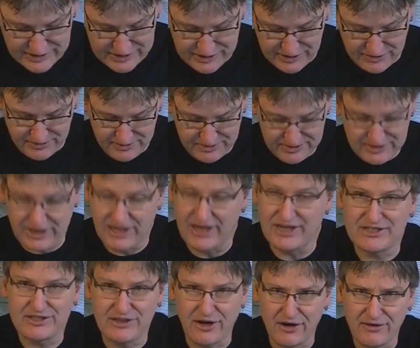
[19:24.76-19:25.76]
systems.
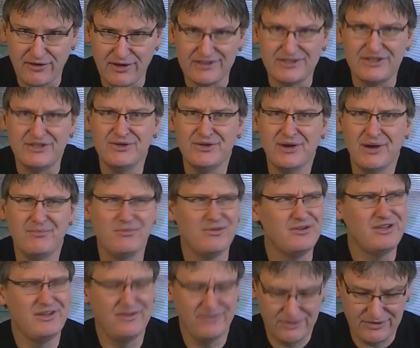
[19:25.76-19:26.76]
Stargrunt 2, I
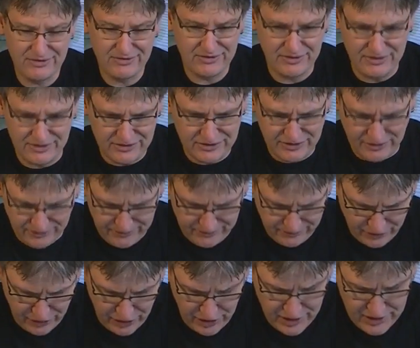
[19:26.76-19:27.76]
believe, is still
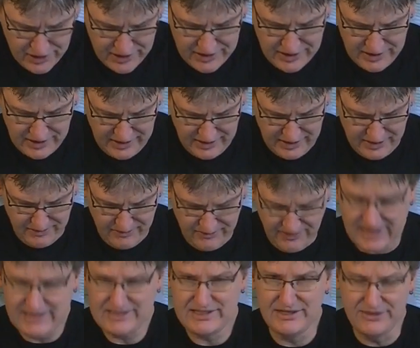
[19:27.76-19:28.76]
free.
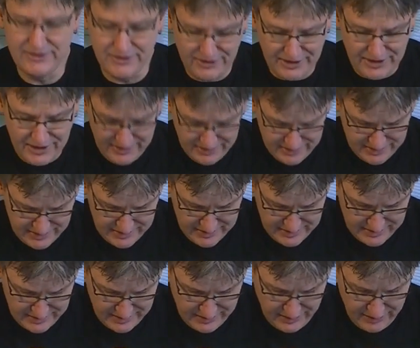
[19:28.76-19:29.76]
Fast and Dirty.
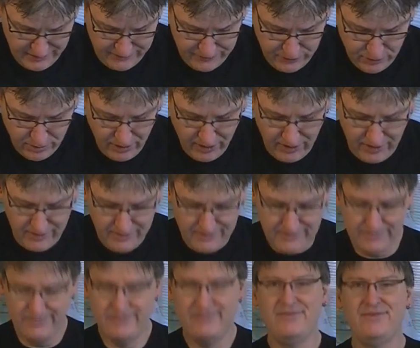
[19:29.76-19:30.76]
Fubar.
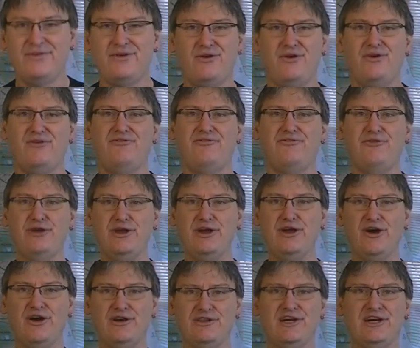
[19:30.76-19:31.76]
They're all
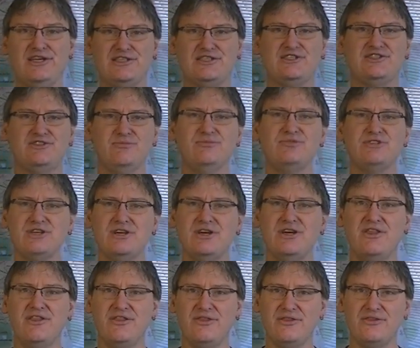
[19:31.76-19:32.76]
free online systems.
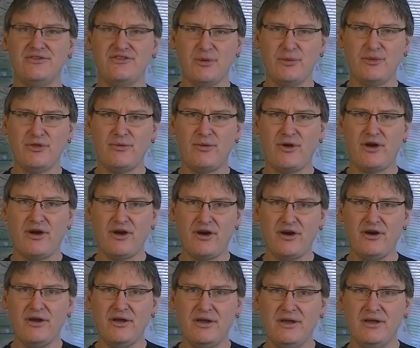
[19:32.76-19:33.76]
Some of them
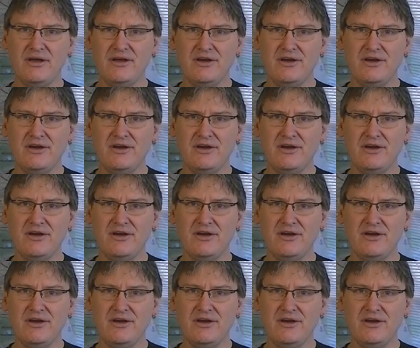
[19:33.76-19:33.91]
are